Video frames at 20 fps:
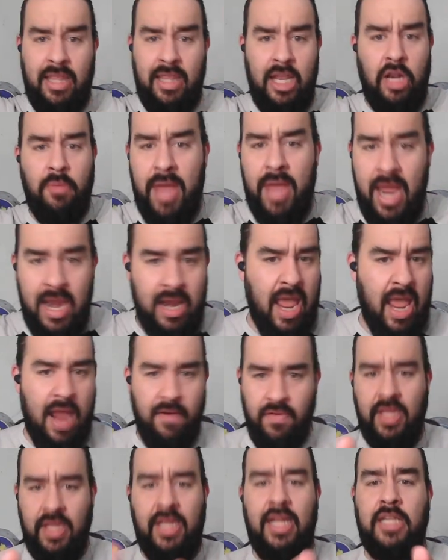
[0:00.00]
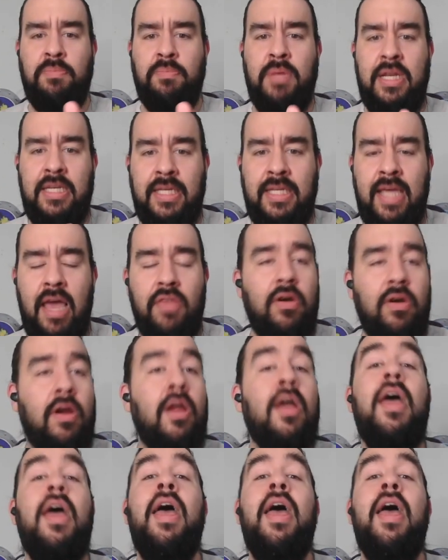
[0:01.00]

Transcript: little man, everything gets beat together,